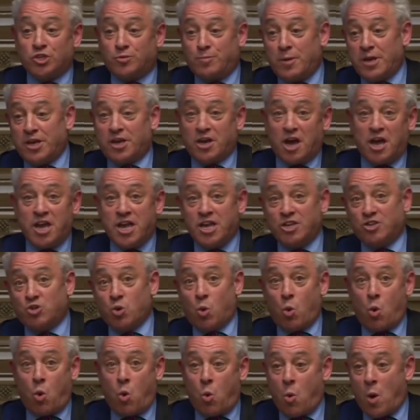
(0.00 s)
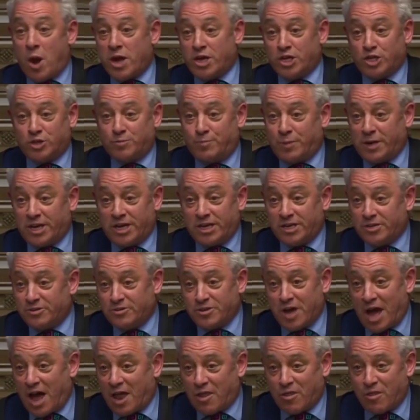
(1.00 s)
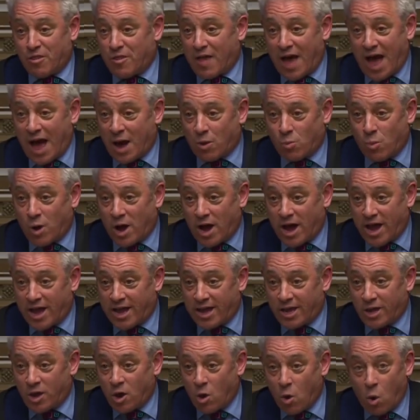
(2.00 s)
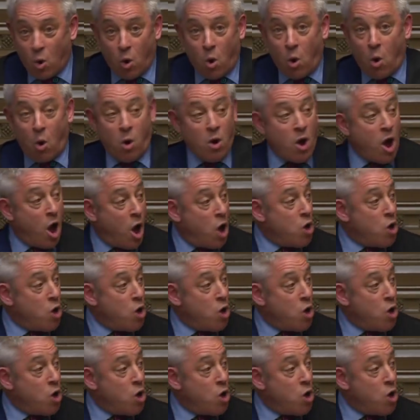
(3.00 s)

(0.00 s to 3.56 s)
Speaker, it's always been done that way, or,